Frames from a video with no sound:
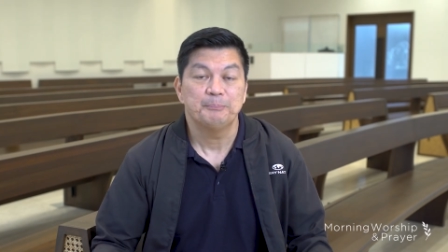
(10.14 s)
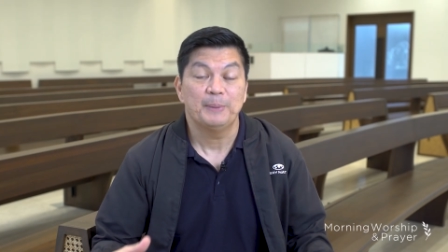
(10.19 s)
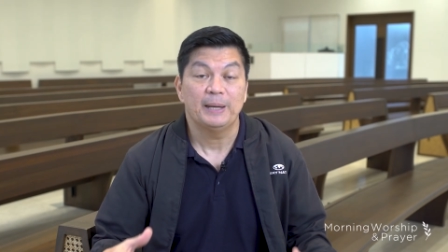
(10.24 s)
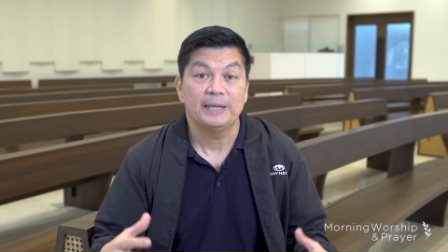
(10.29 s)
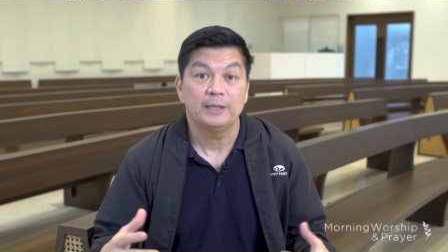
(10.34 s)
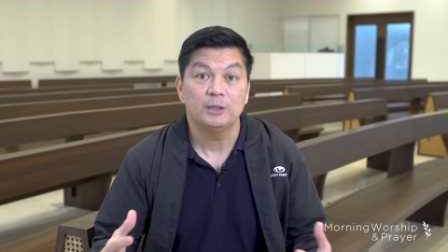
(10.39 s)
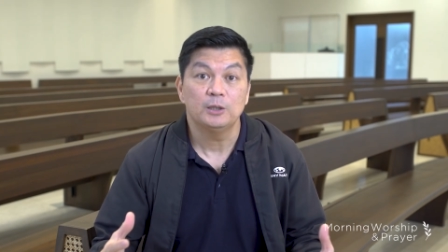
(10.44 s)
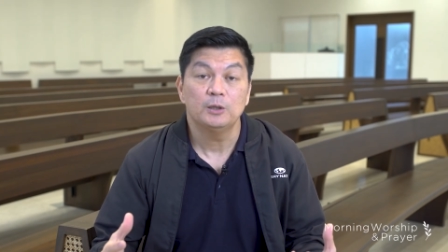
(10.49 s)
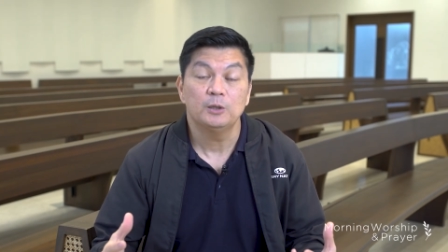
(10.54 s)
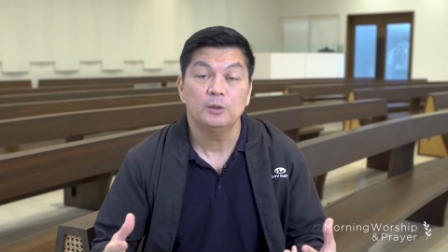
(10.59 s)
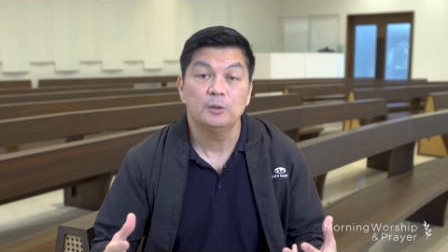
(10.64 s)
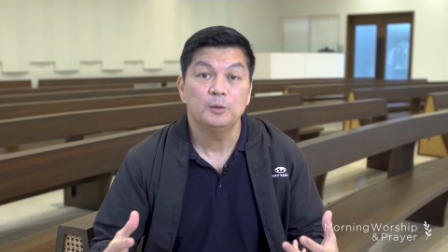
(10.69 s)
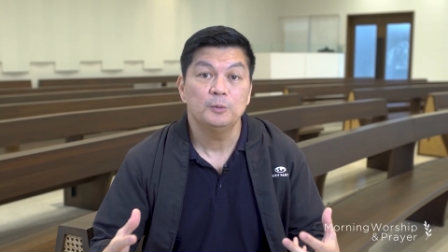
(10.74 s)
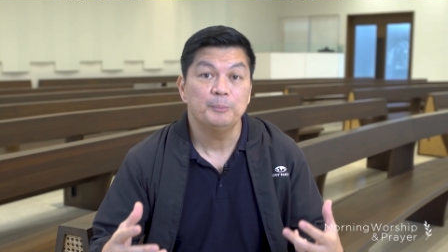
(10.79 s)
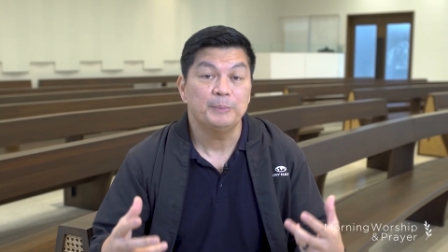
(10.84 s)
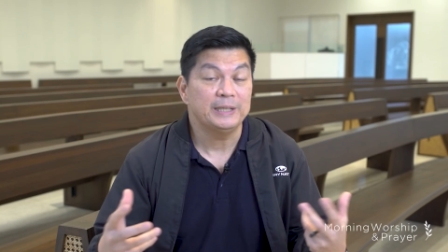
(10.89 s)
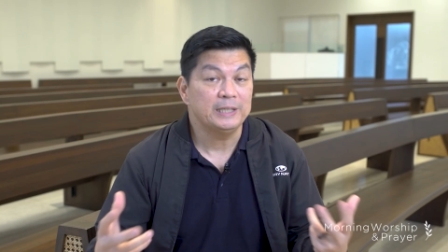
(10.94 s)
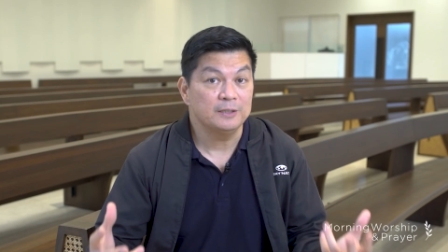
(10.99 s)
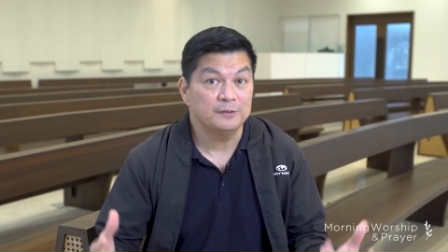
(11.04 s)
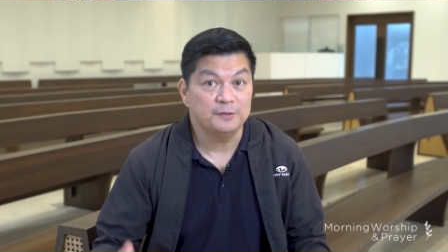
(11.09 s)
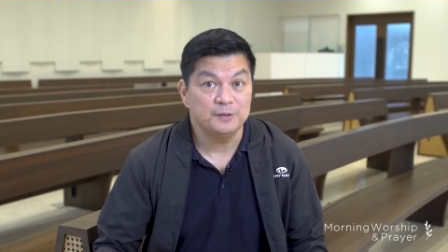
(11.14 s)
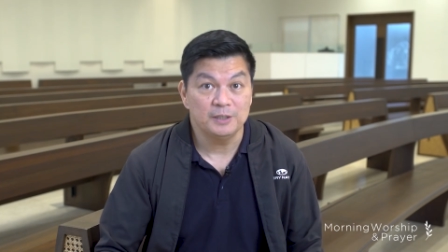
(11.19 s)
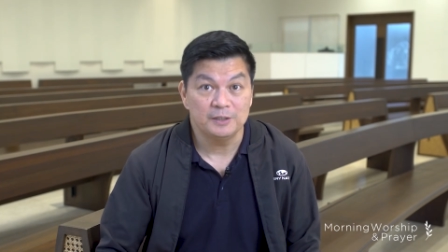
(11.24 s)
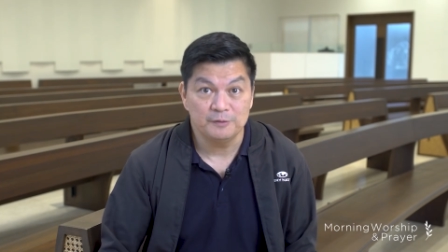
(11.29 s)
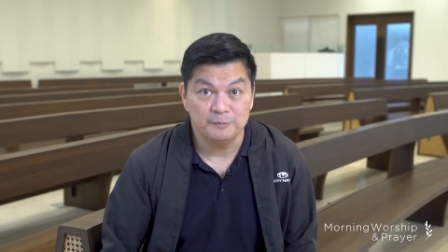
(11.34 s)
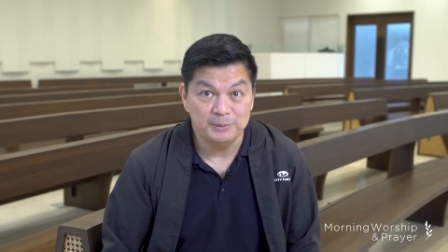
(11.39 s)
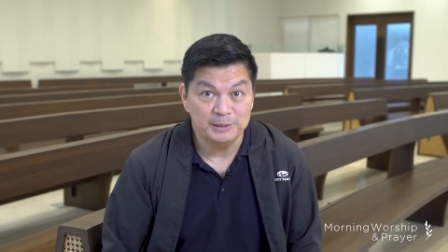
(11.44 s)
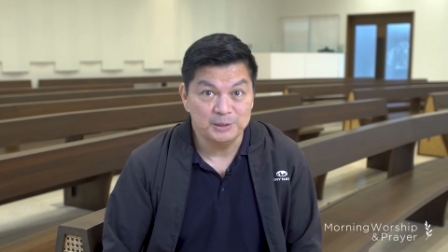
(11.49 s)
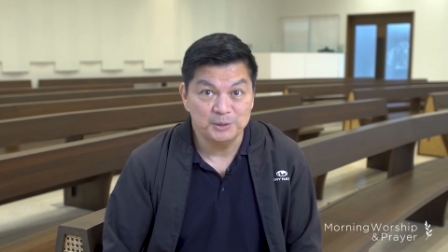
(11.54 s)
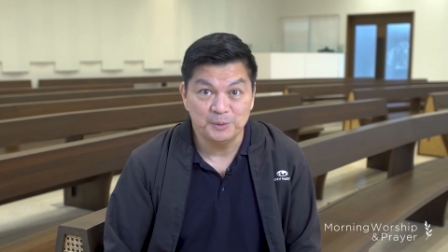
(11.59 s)
I know many of you
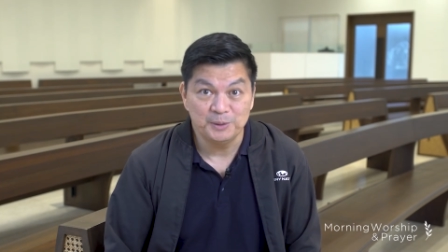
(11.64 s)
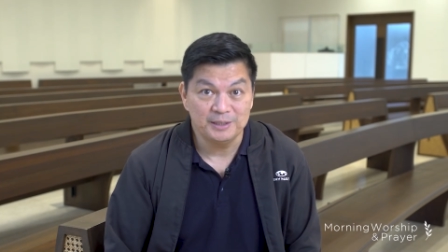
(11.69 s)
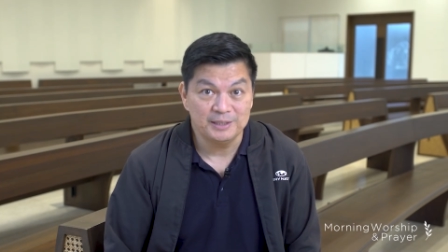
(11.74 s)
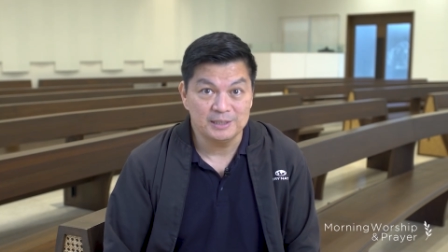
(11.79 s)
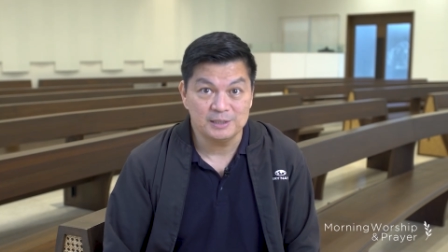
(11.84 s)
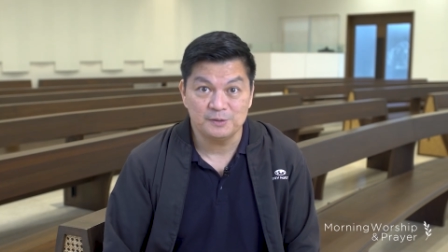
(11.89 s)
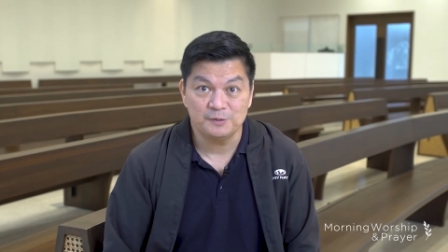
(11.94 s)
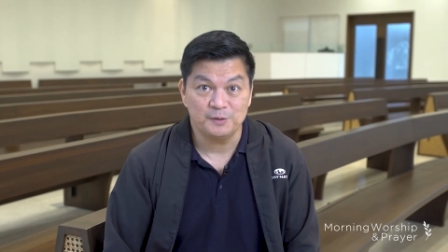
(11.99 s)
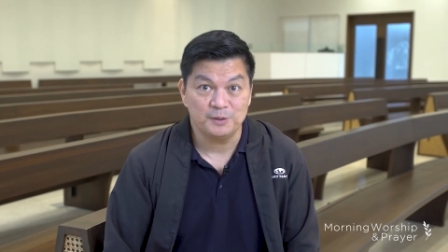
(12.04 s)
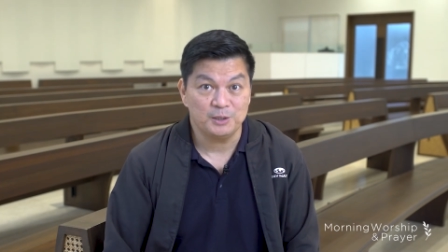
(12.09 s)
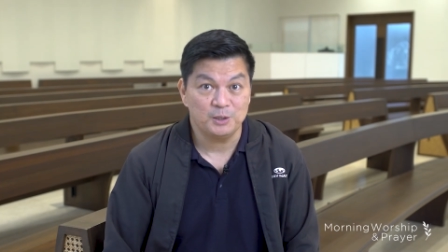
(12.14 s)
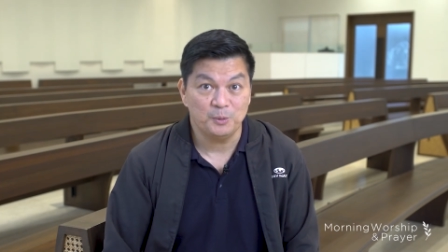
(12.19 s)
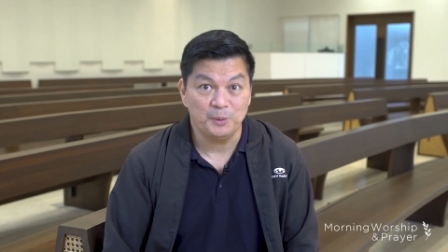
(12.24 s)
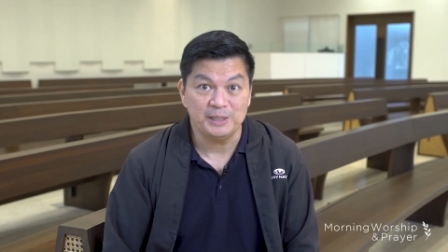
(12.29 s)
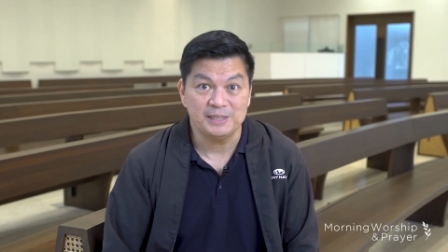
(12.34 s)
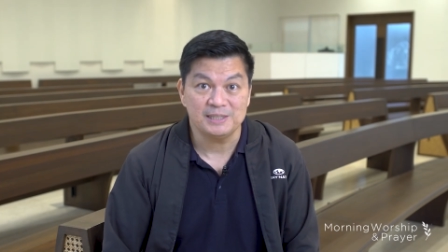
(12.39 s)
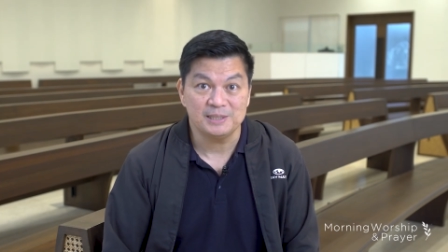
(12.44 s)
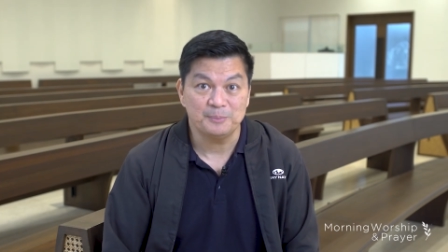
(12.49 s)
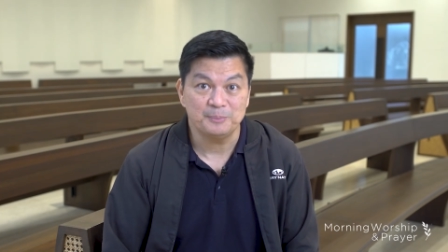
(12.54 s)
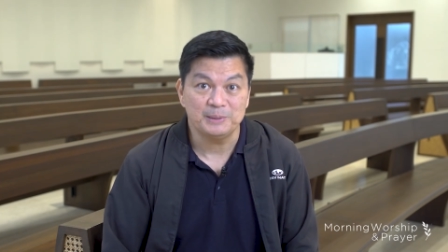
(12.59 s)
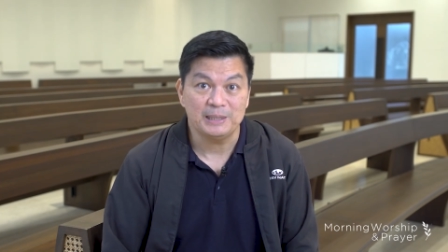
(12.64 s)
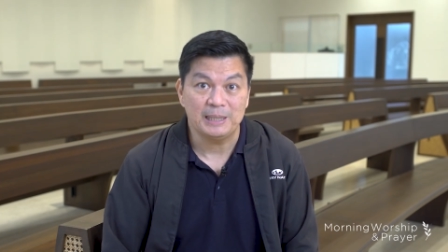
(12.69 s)
have been doing this for quite some